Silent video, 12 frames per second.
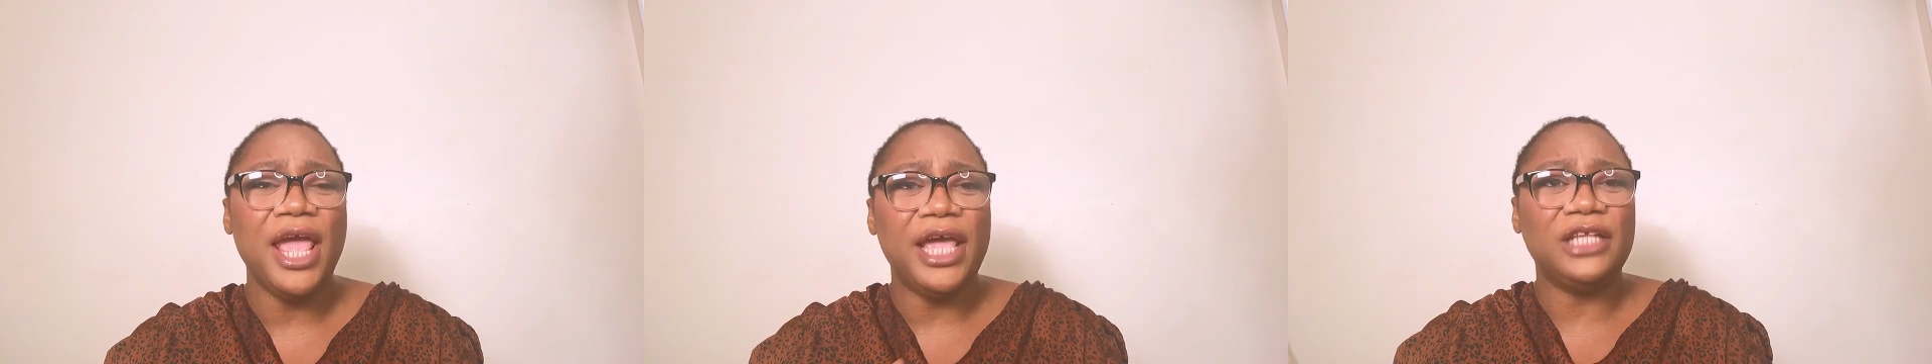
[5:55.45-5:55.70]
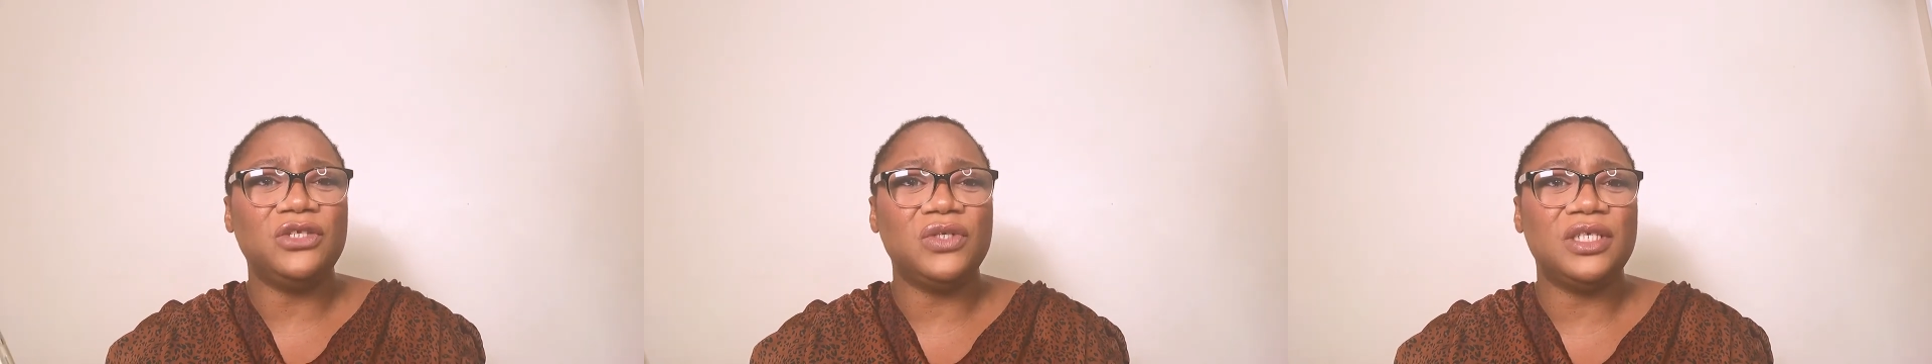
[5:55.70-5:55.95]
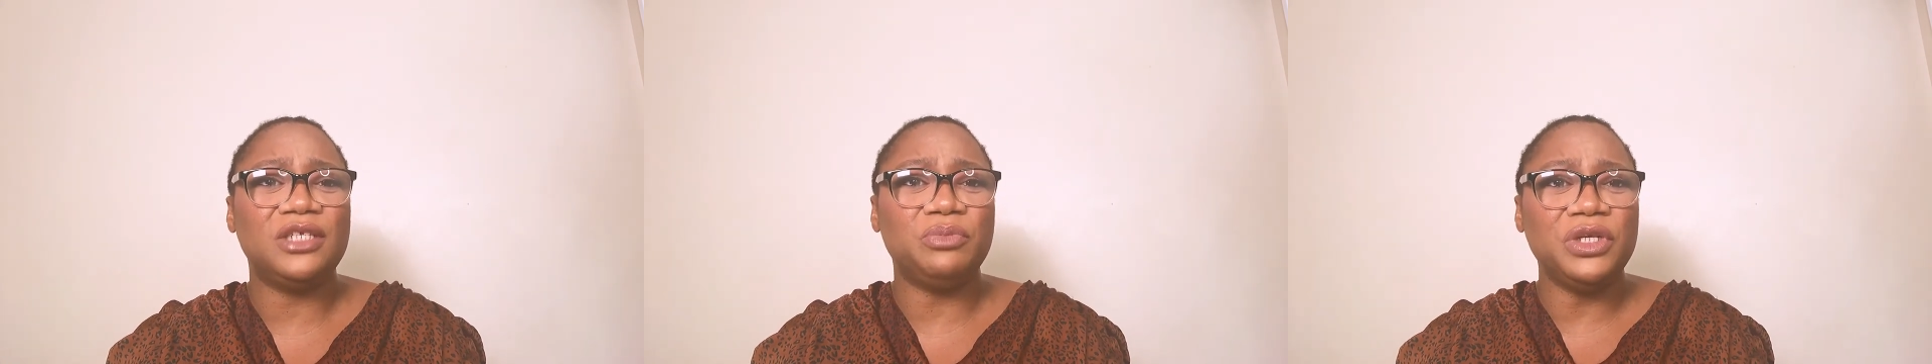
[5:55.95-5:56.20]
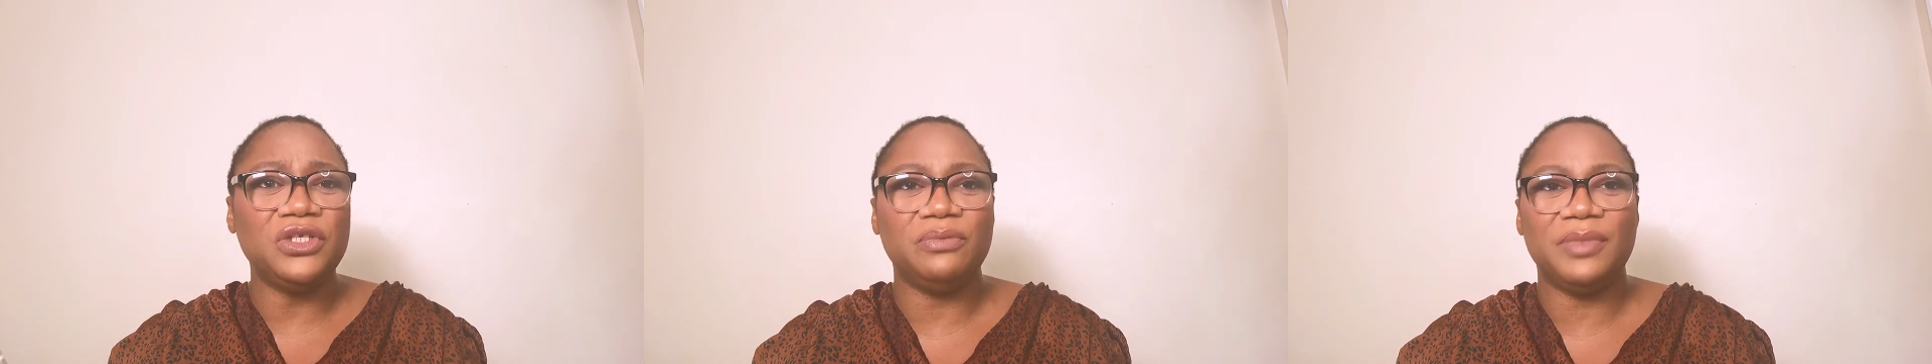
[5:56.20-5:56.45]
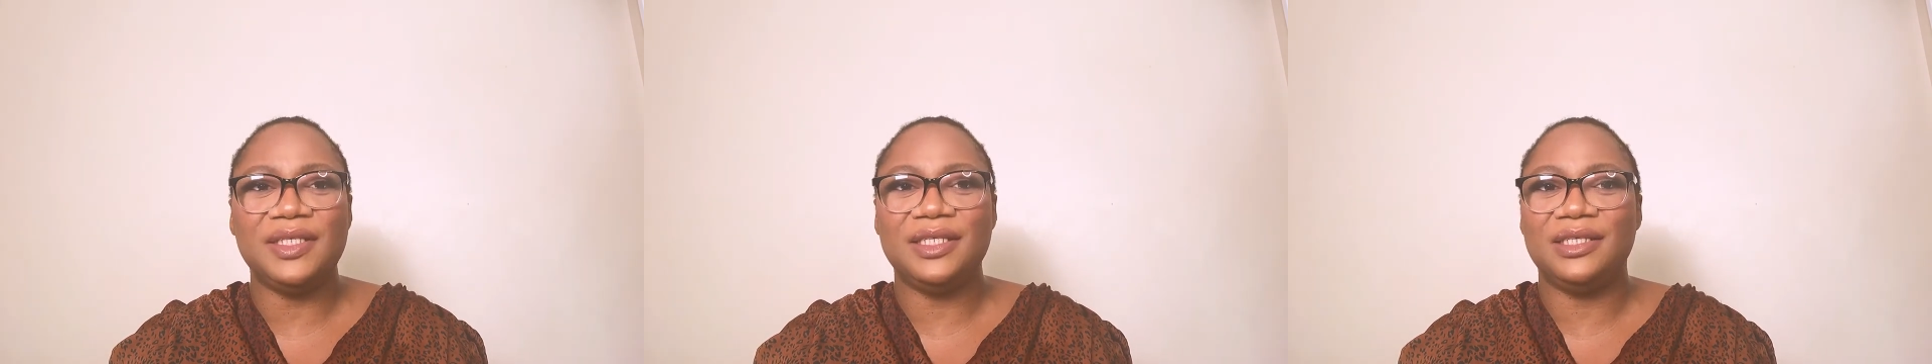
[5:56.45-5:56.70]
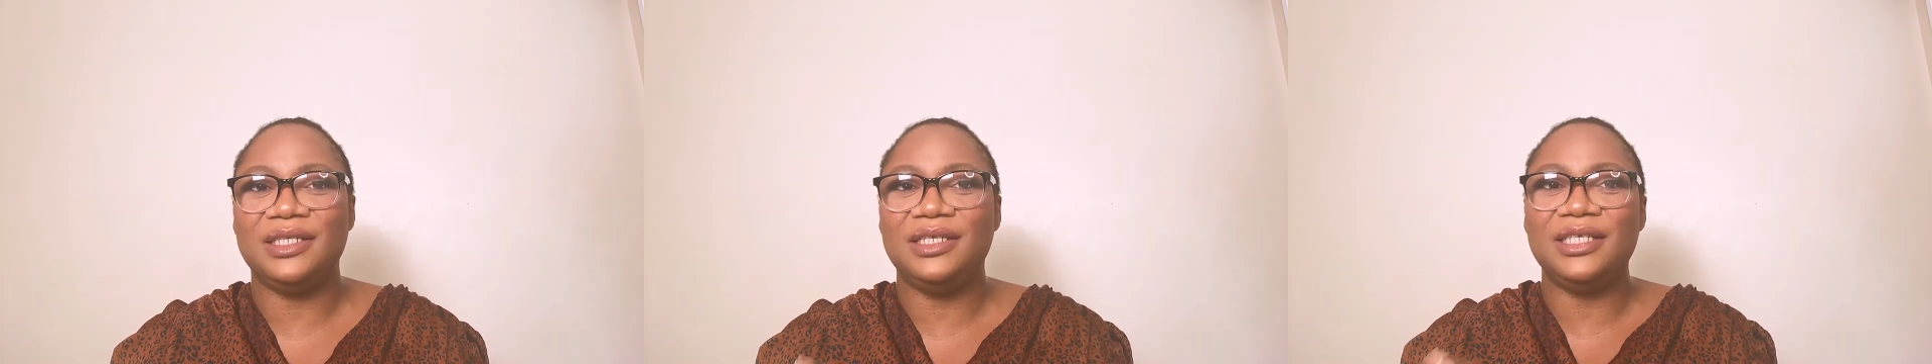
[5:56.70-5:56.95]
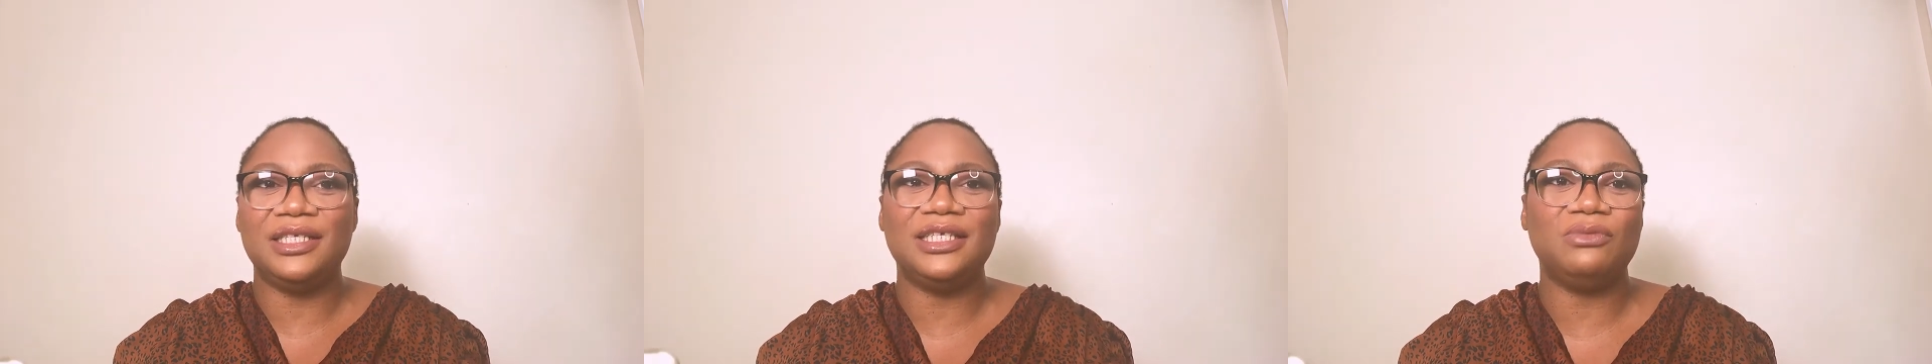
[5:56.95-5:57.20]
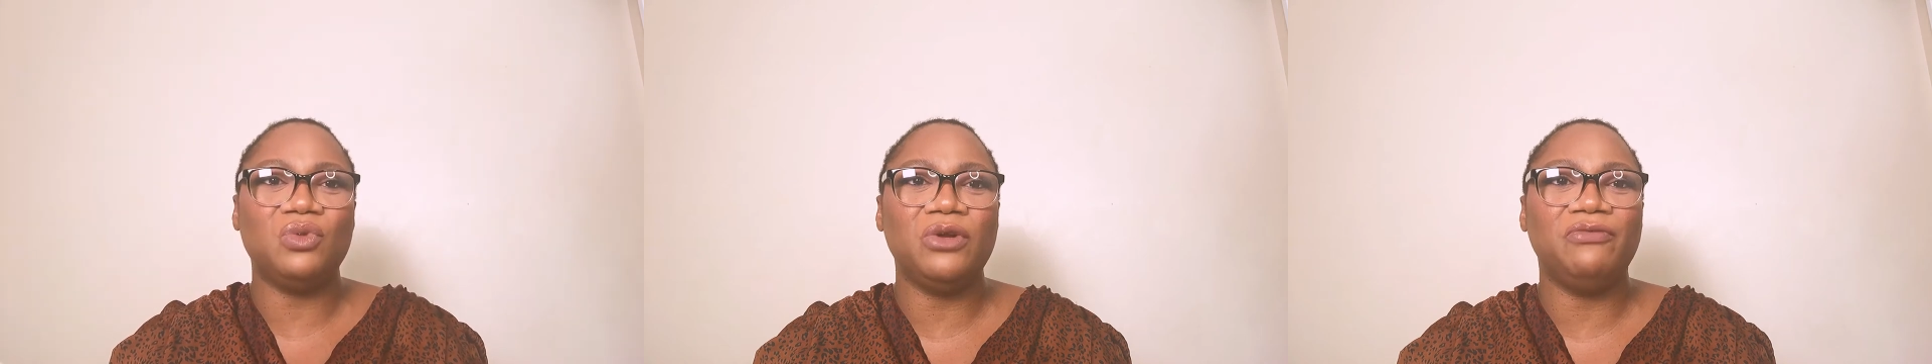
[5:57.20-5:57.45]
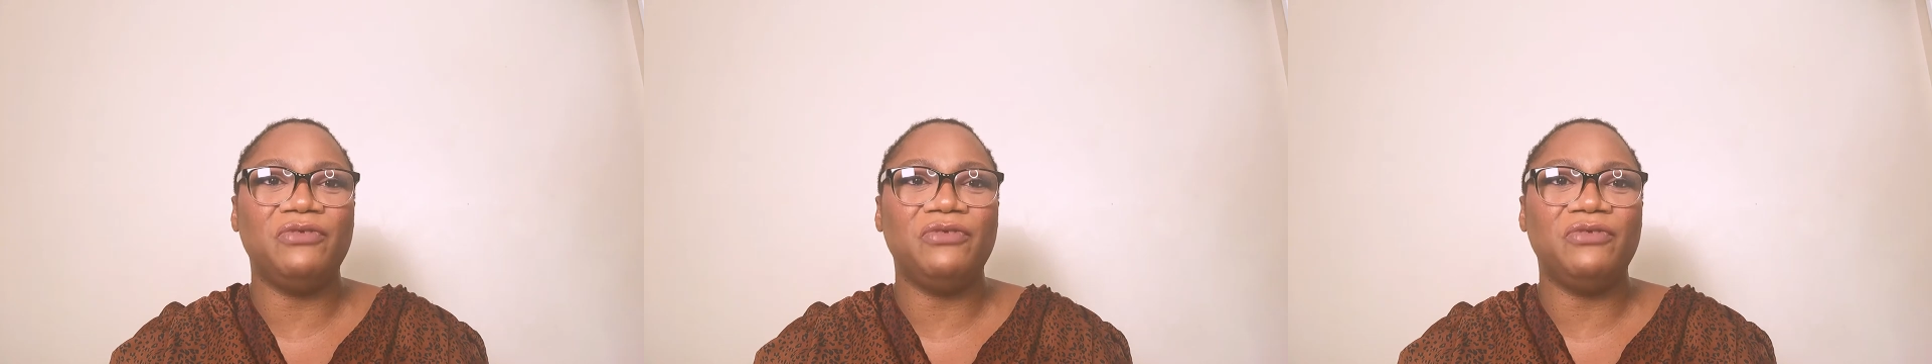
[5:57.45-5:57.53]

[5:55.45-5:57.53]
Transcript: into the spring summer season this is one of